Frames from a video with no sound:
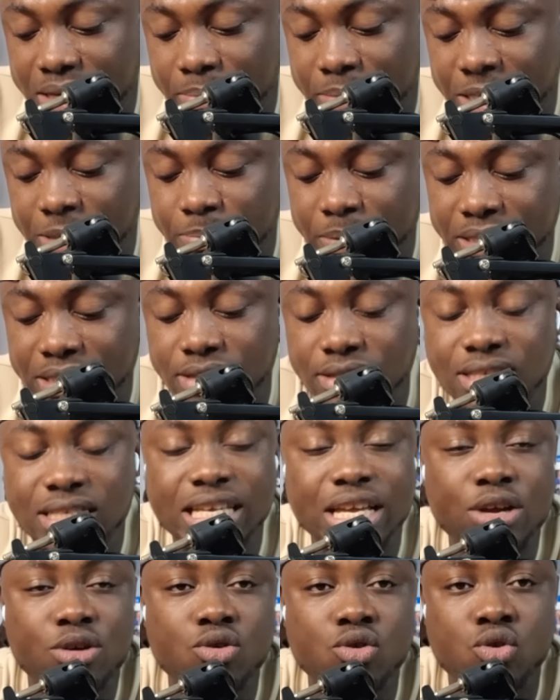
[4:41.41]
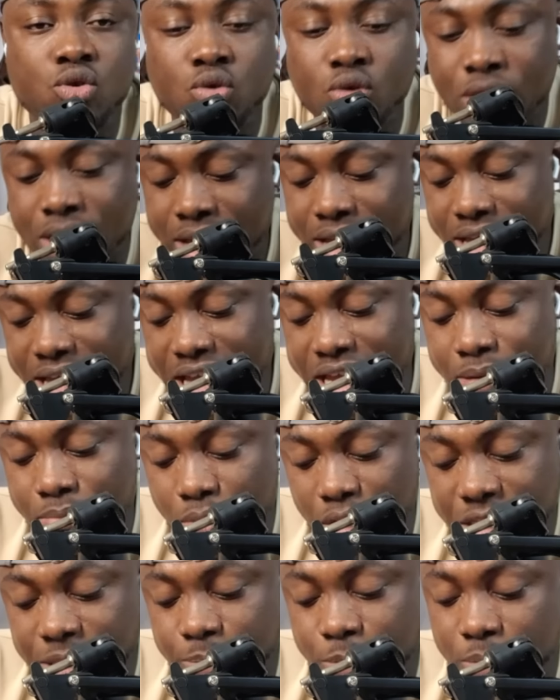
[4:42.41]
I'm expecting to see Nkuku in
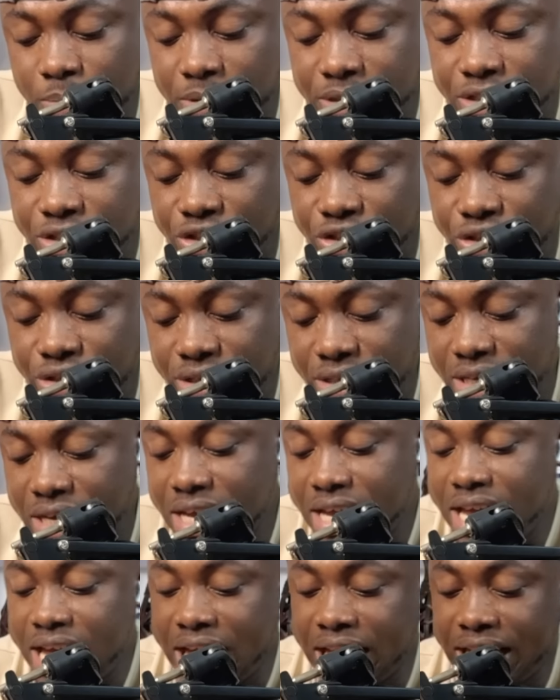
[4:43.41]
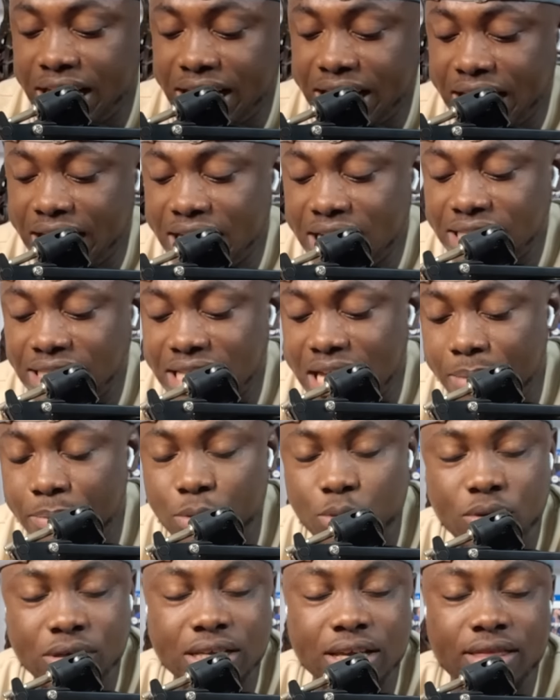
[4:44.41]
multiple positions. And in there, this time
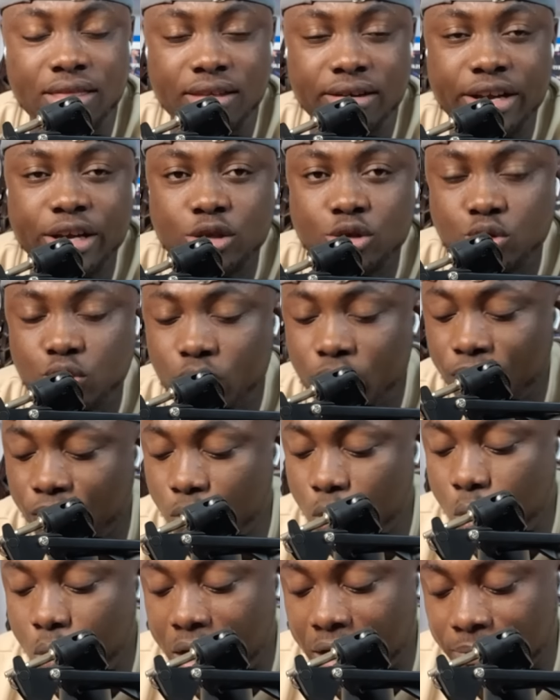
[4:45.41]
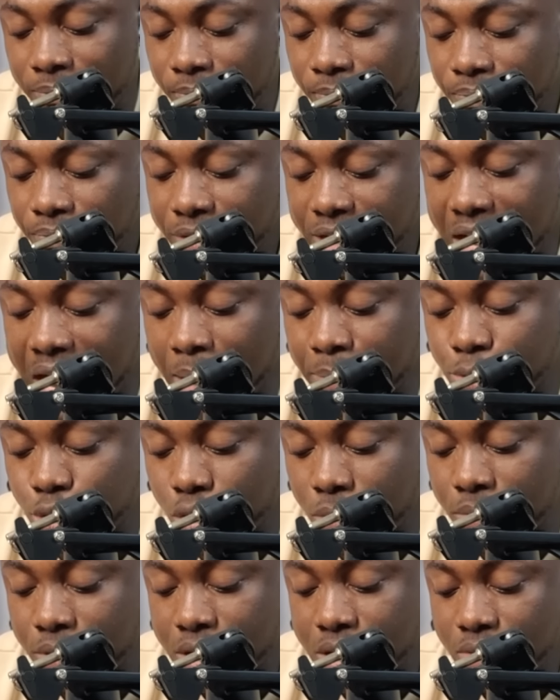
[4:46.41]
it was a 3-2-4-1 up
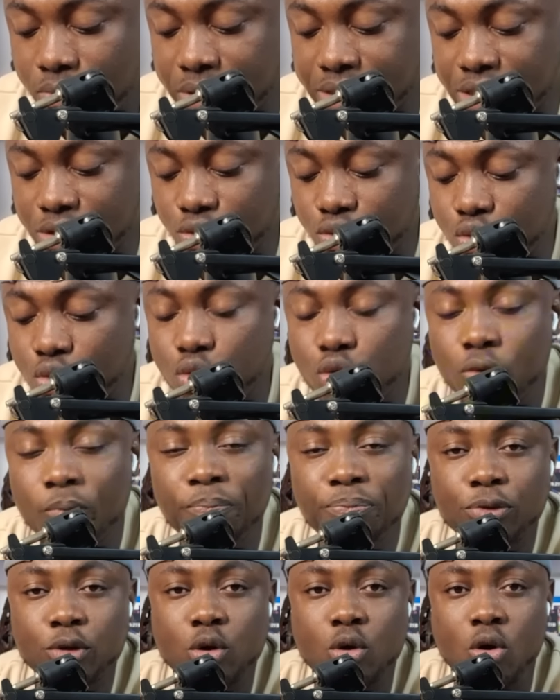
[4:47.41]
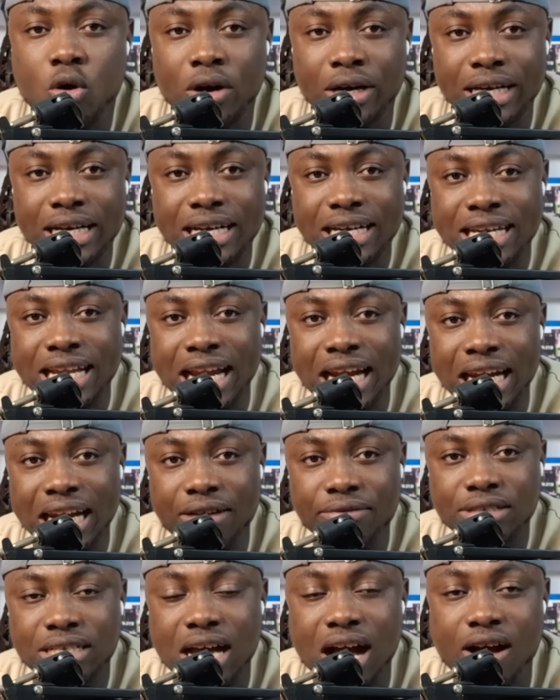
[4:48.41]
top with Nkuku on the
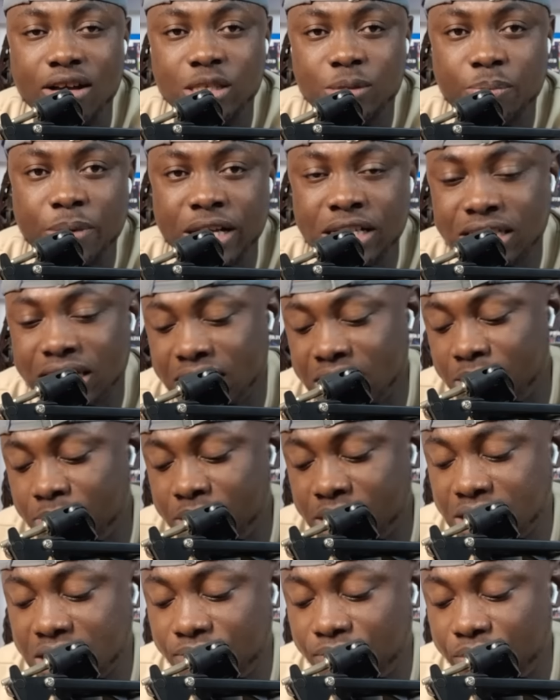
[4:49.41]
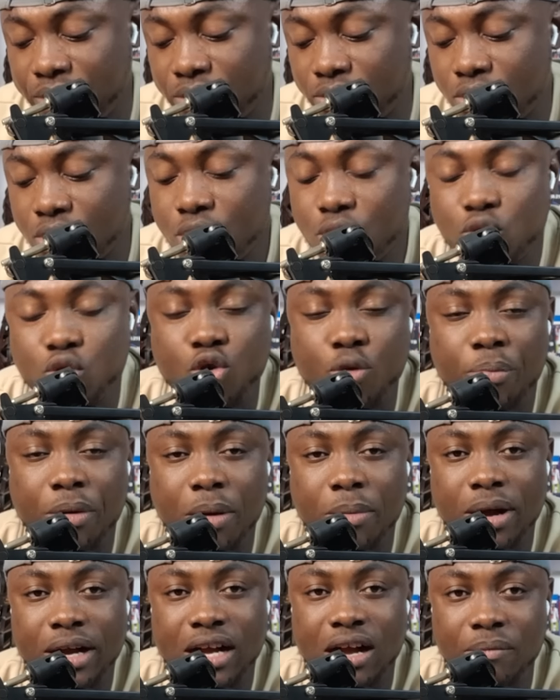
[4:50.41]
left half space. And Abraham friend
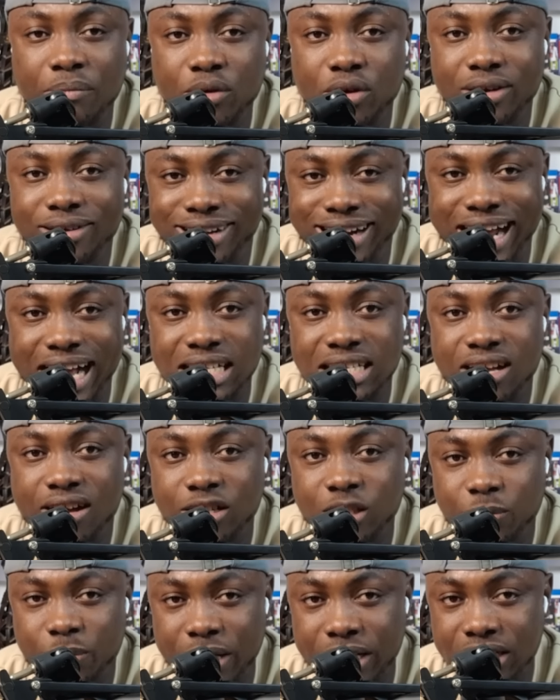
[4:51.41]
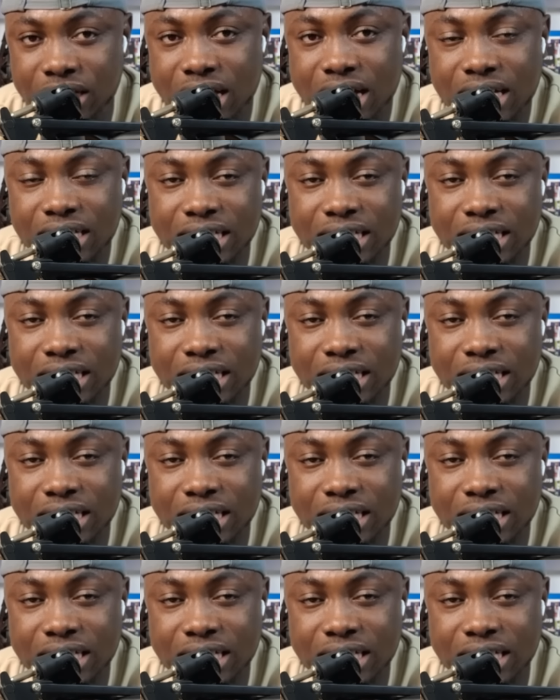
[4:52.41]
Obama can be on the right half space.